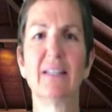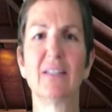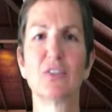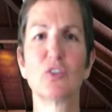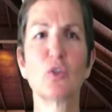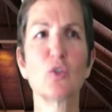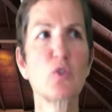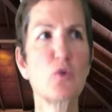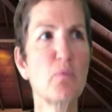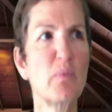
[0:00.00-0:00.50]

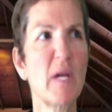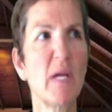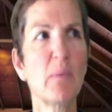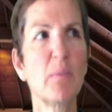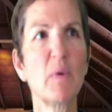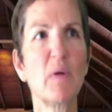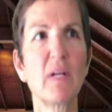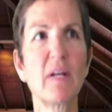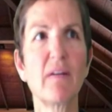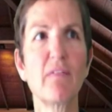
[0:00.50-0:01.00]
Those
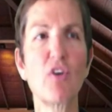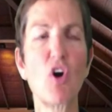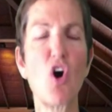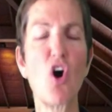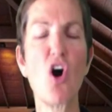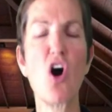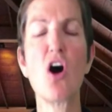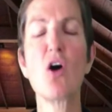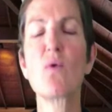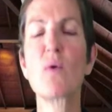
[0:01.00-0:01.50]
people have
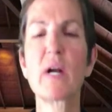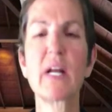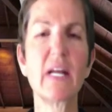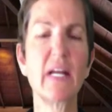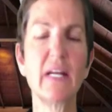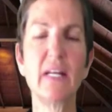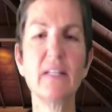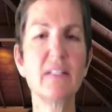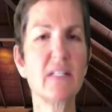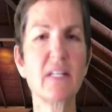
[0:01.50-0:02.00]
already
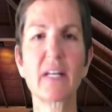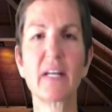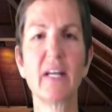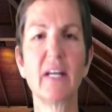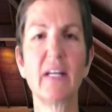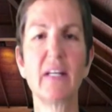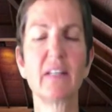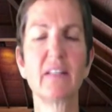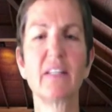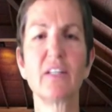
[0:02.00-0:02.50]

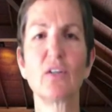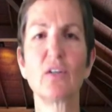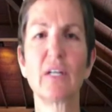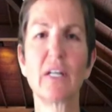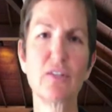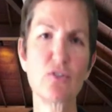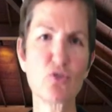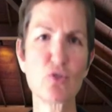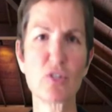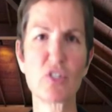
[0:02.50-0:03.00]
indicated they're
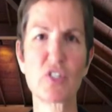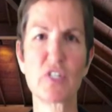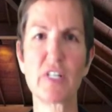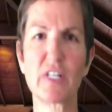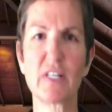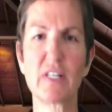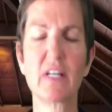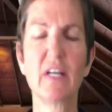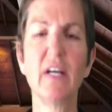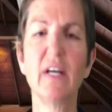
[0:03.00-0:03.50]

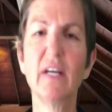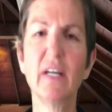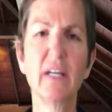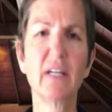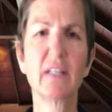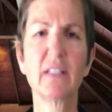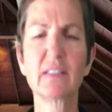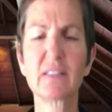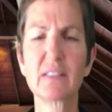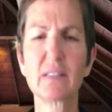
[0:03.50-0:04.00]
interested
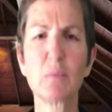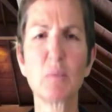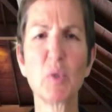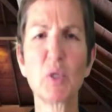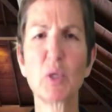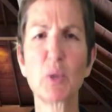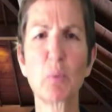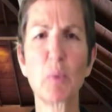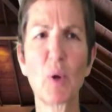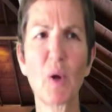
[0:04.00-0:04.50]
in a
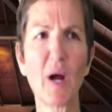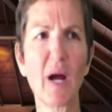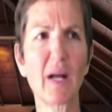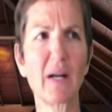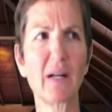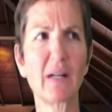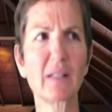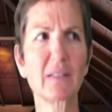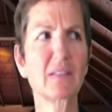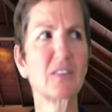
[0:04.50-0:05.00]
similar
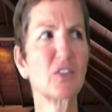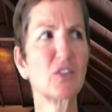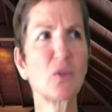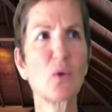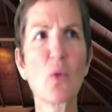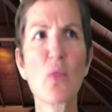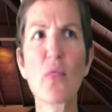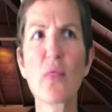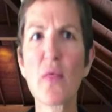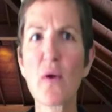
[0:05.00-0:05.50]
product,
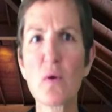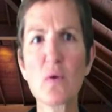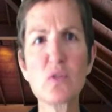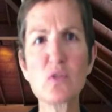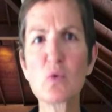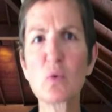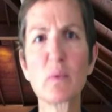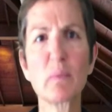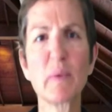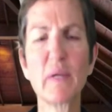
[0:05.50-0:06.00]
so
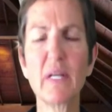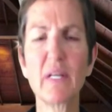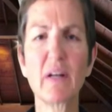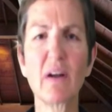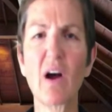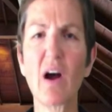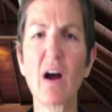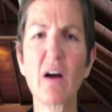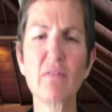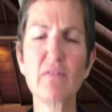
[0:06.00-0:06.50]
those would be an
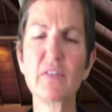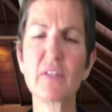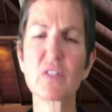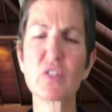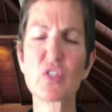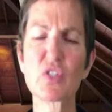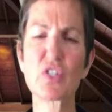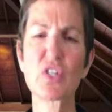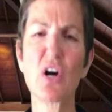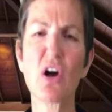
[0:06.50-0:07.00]

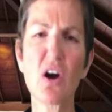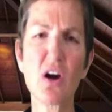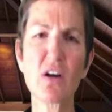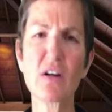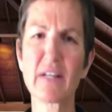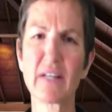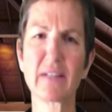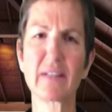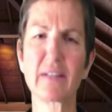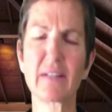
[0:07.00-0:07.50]
obvious
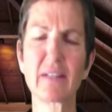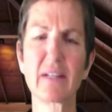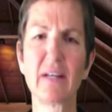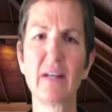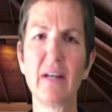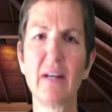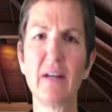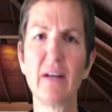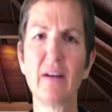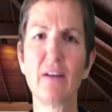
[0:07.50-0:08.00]
target
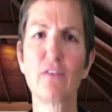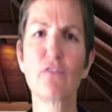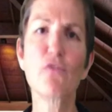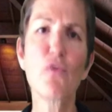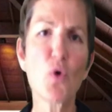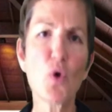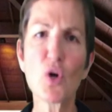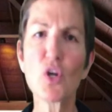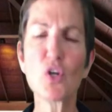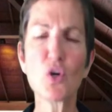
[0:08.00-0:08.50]

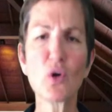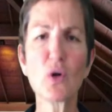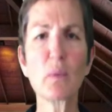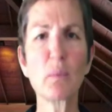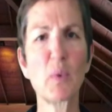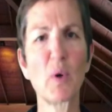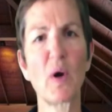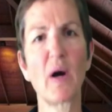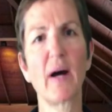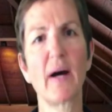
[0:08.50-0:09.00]
for your
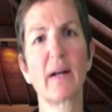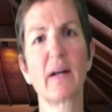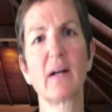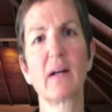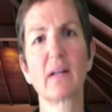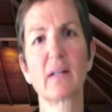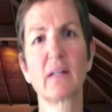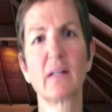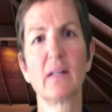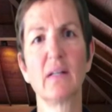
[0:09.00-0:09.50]

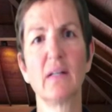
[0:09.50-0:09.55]
product.